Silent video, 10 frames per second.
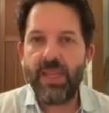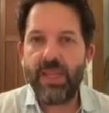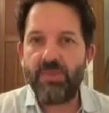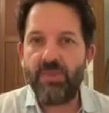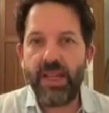
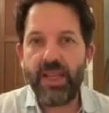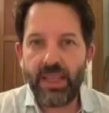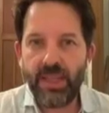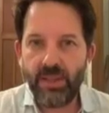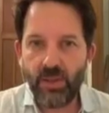
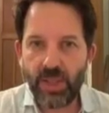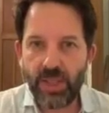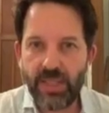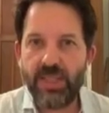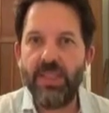Israeli
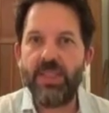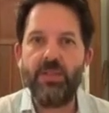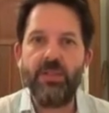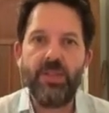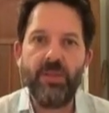audiences and
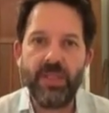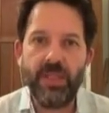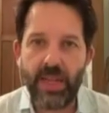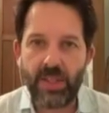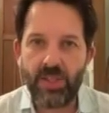also
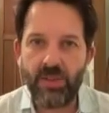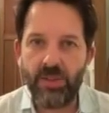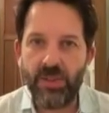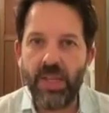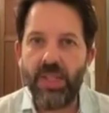
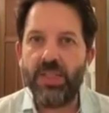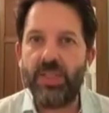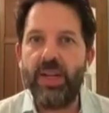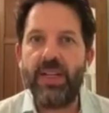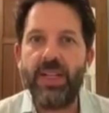internationals to
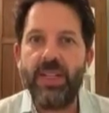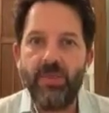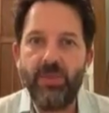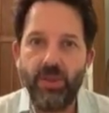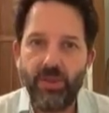try to get
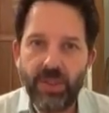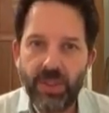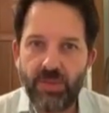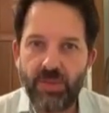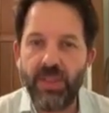support for
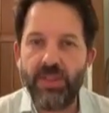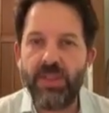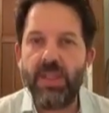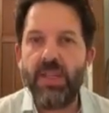Israel's